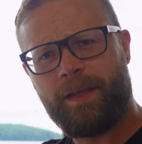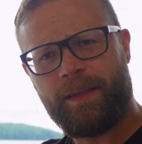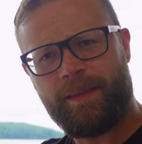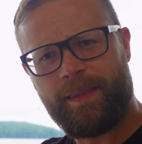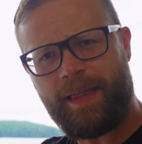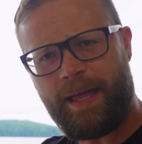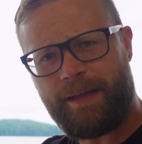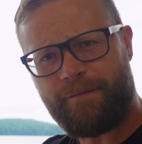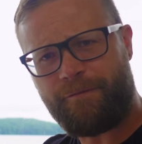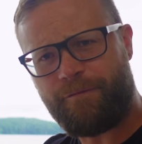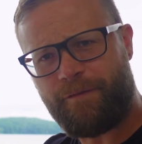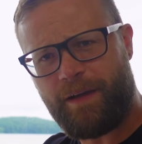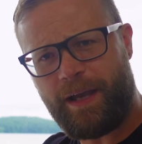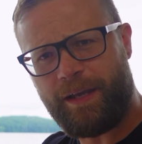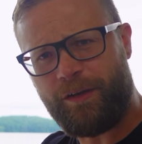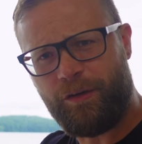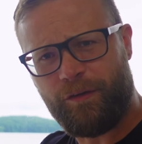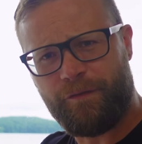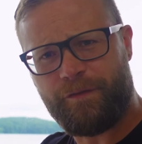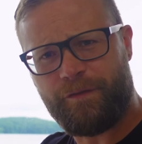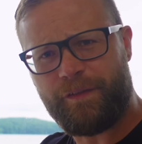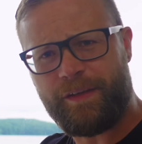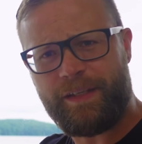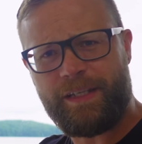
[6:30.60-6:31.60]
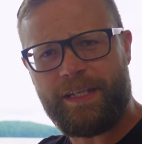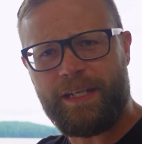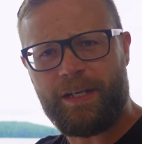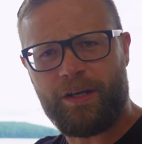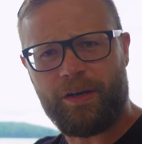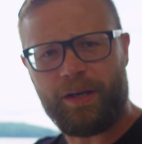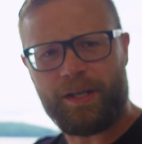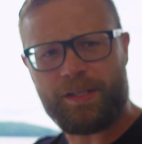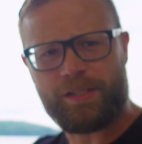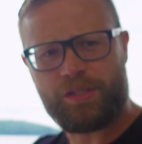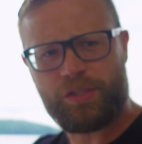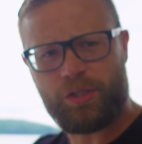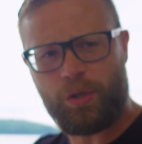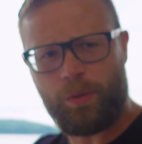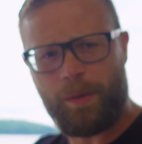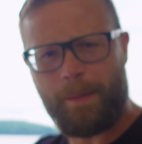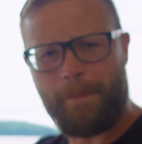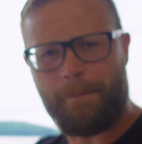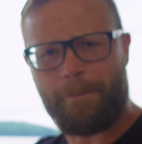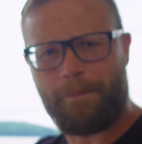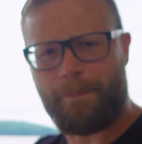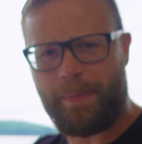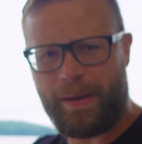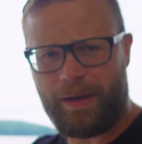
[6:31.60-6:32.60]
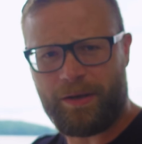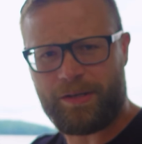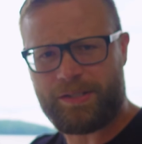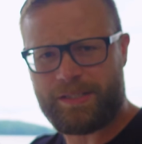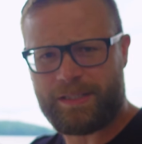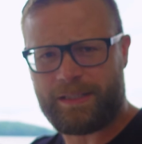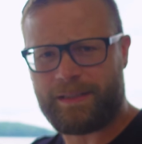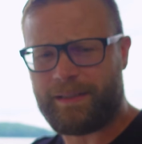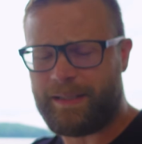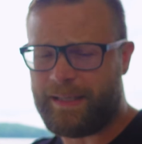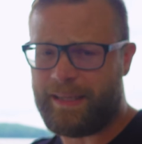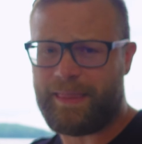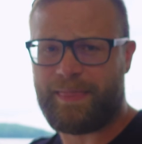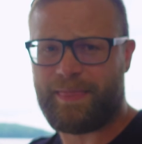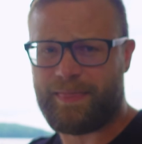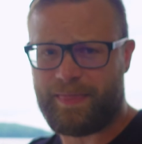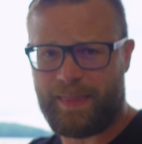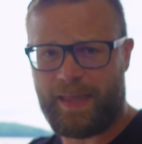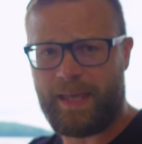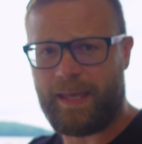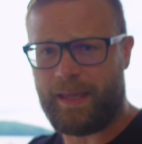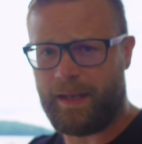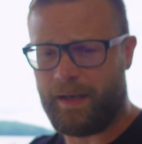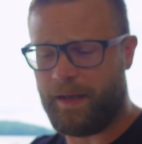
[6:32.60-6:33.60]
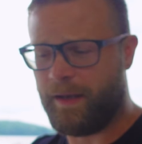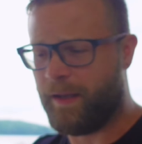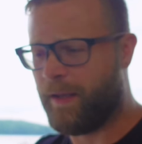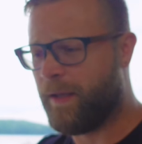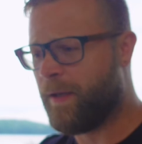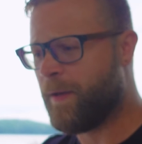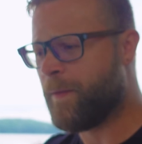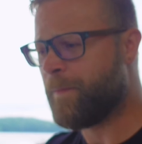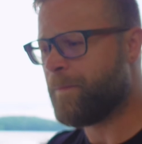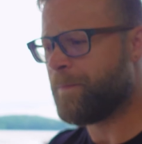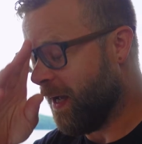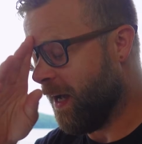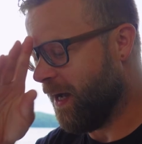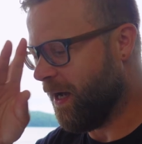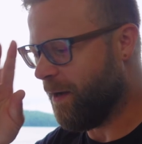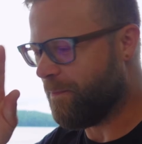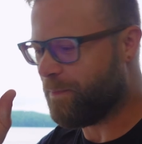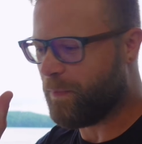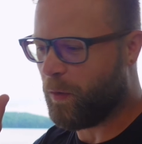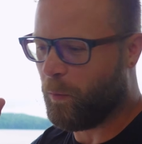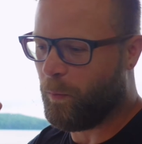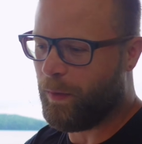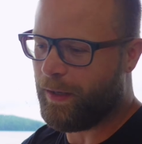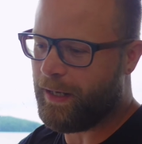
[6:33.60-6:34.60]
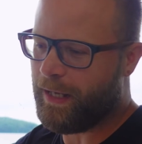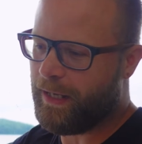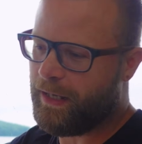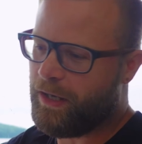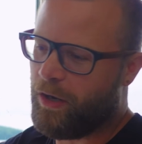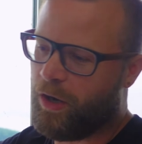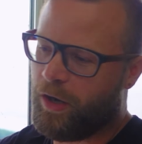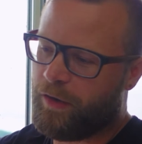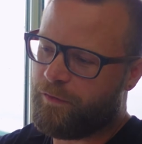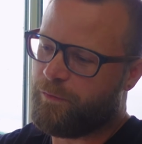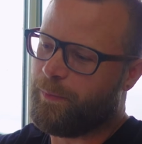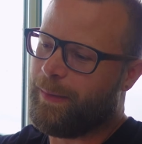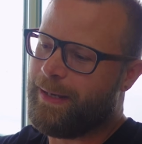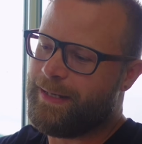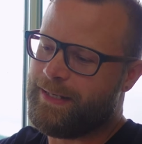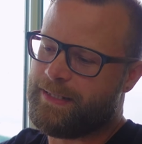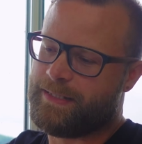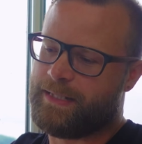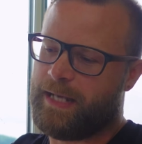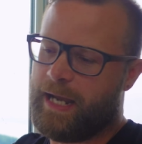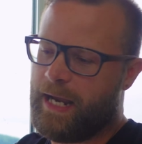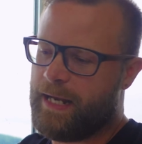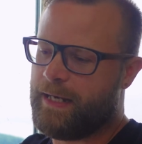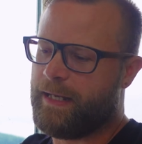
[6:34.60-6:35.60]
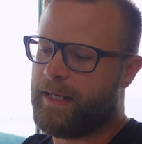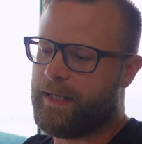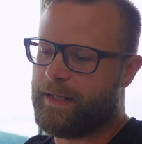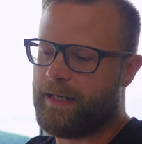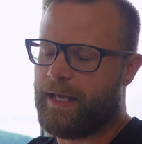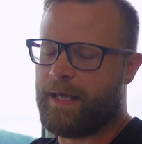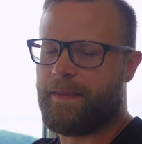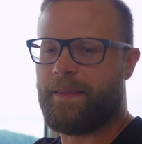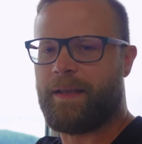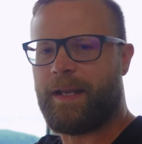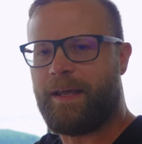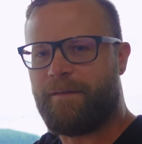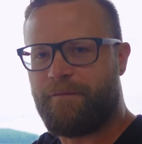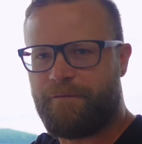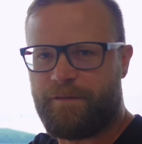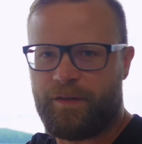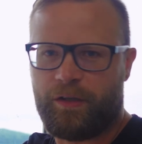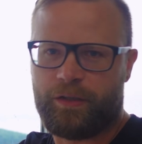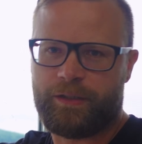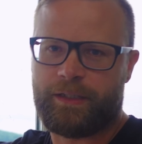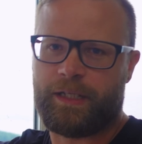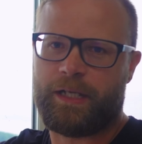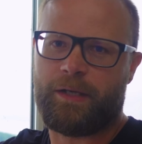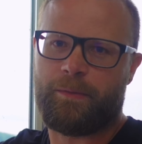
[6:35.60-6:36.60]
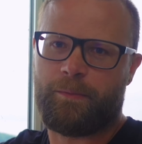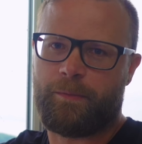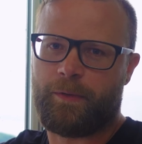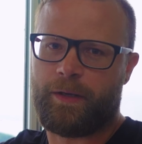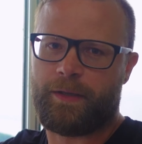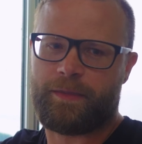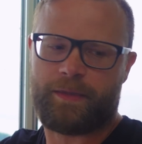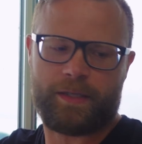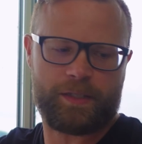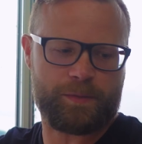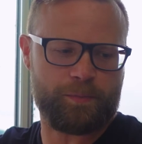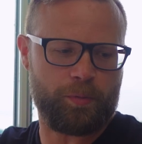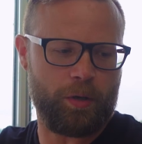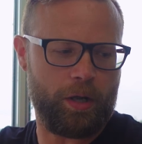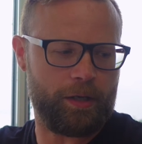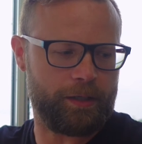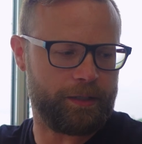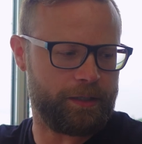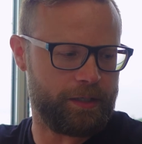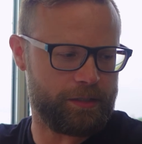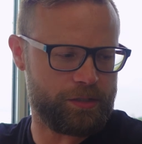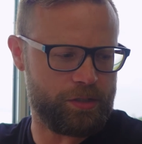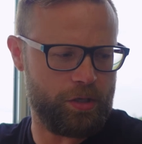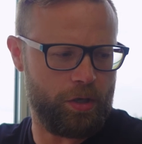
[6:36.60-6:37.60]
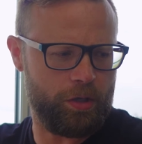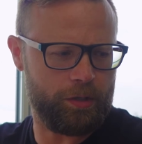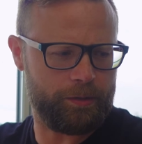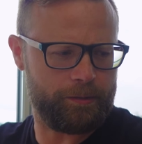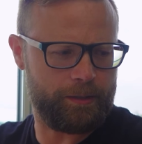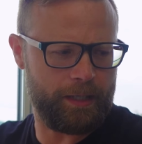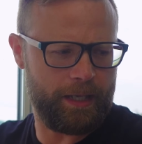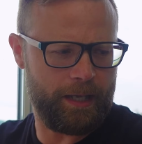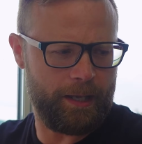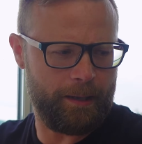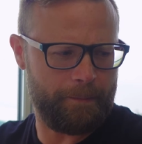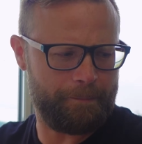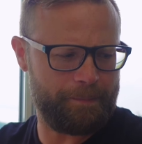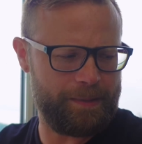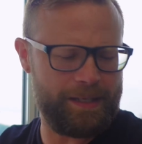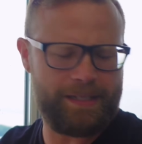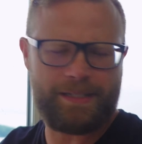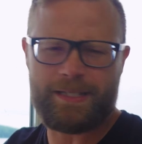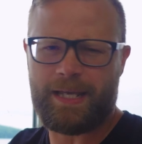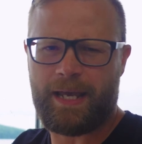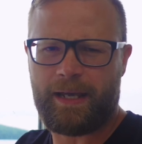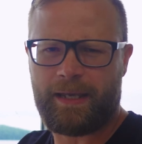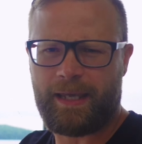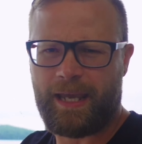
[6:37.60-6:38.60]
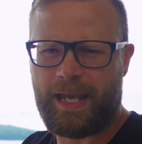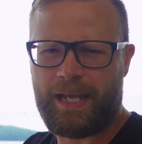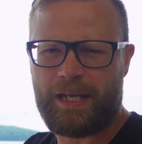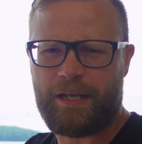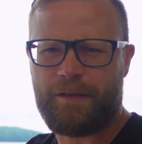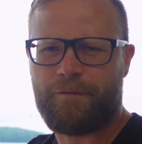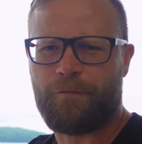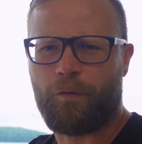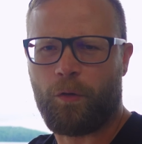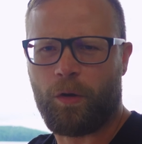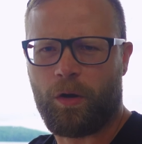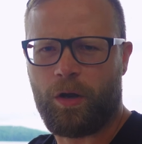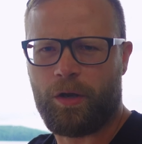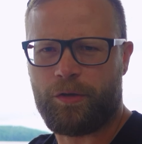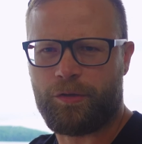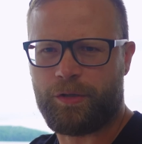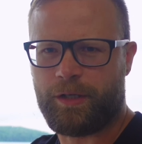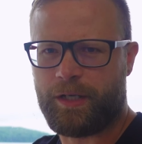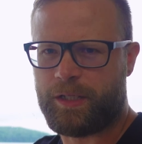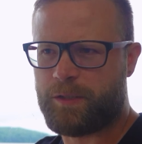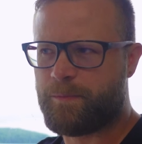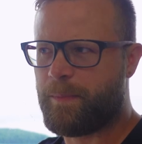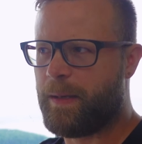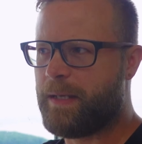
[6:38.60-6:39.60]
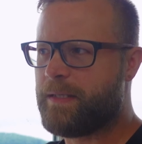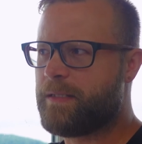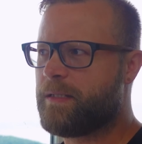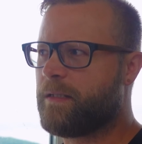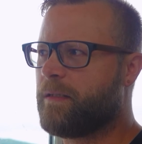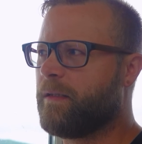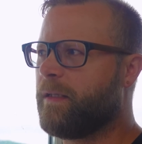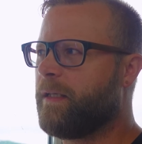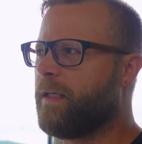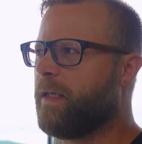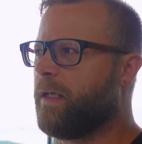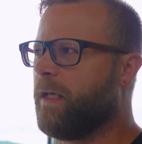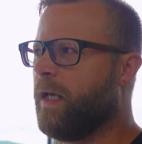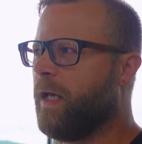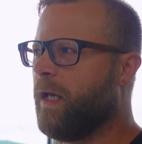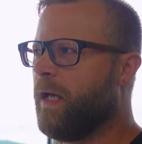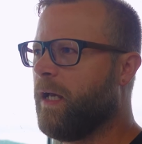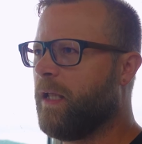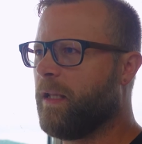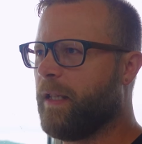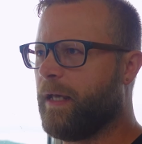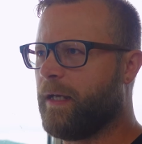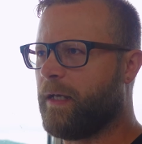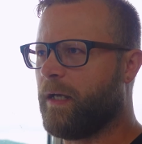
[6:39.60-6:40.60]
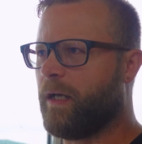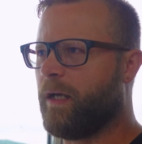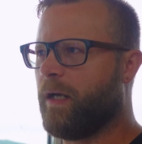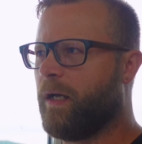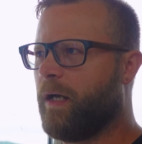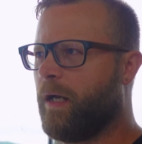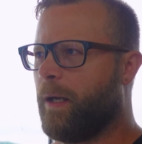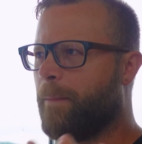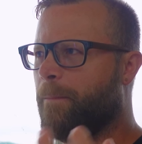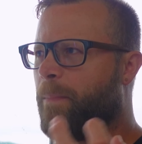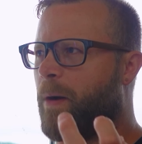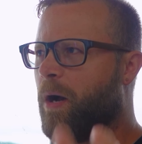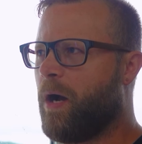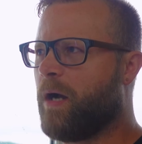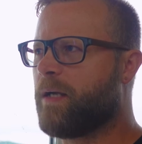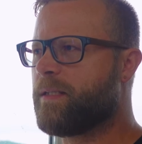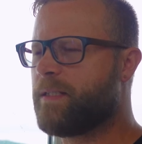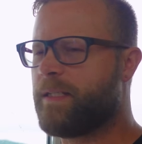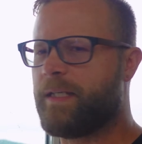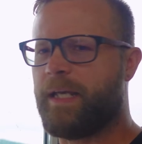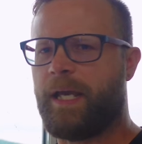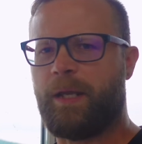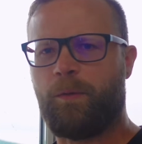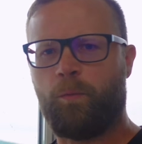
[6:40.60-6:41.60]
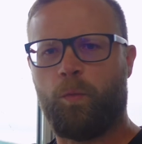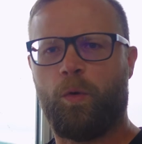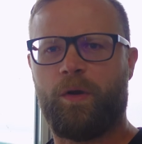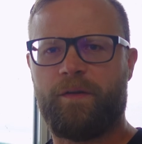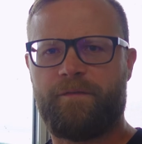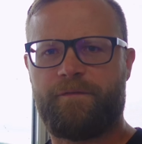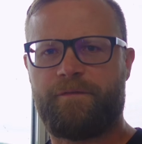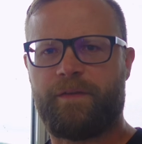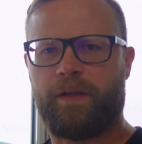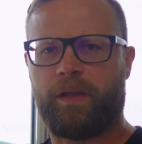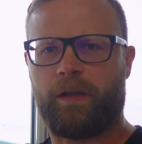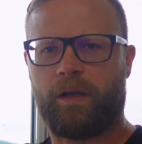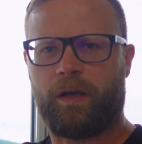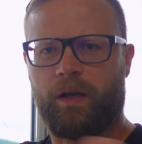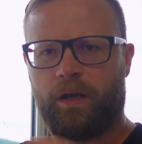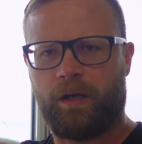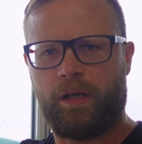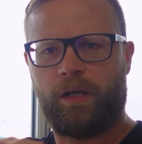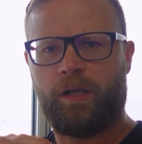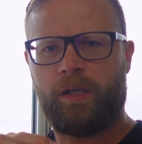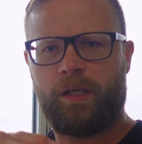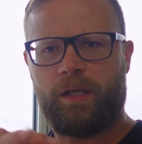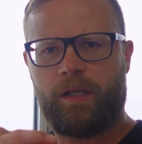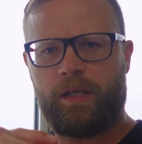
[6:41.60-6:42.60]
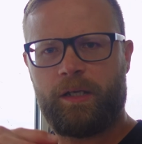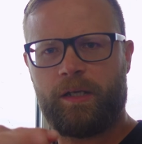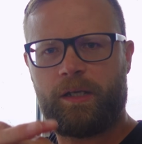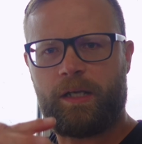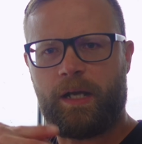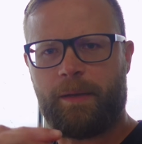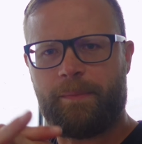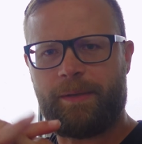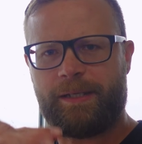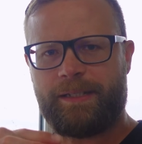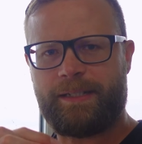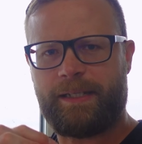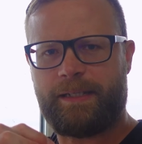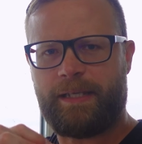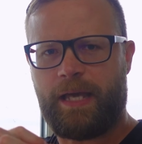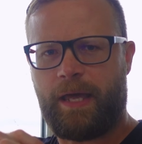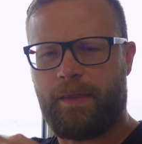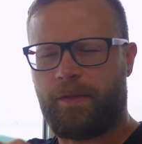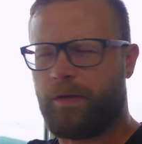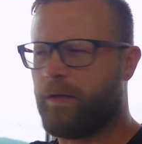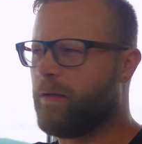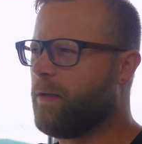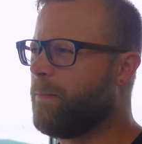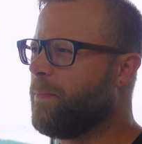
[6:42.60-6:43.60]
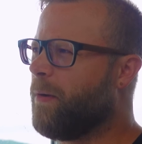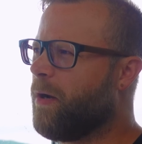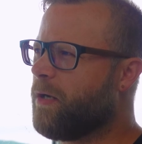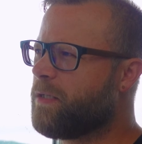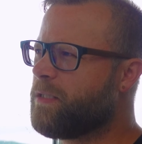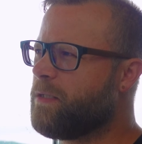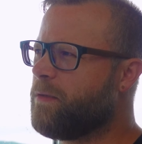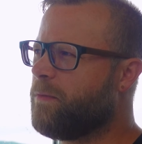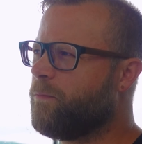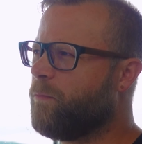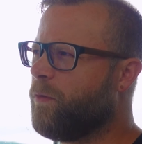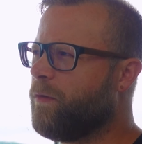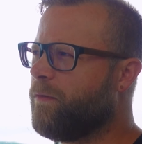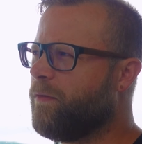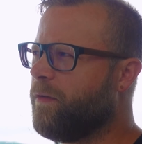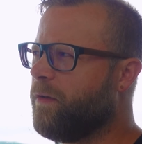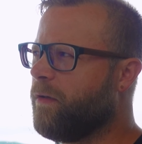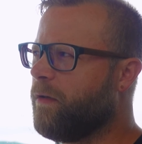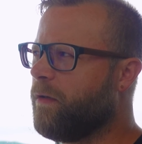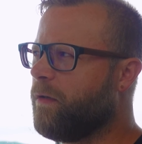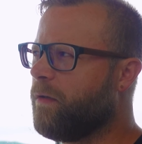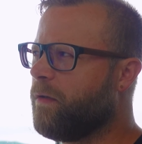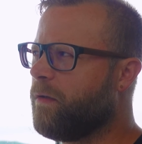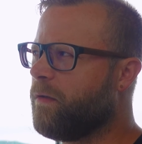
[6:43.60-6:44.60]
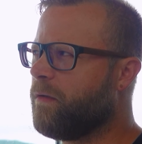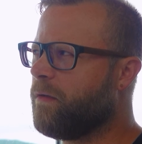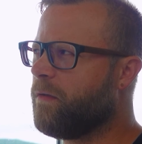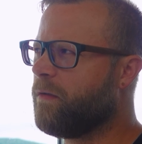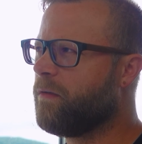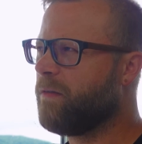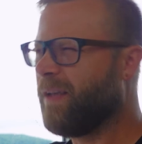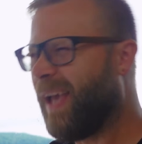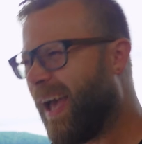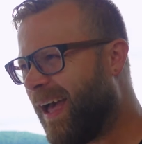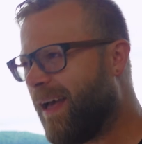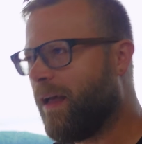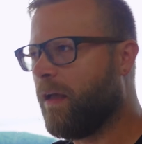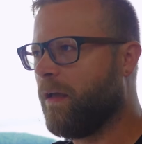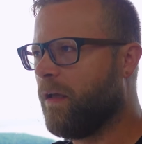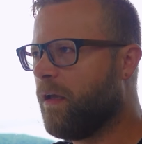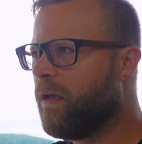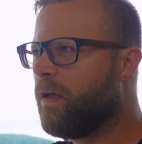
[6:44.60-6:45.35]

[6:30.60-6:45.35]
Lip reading: That final veneer is so embarrassingly thin. When I carved my design in and then I filled it in with this product, it's called P-Tech 8400. It's basically like epoxy and wood filler coming together. Epoxy and wood filler? Yeah,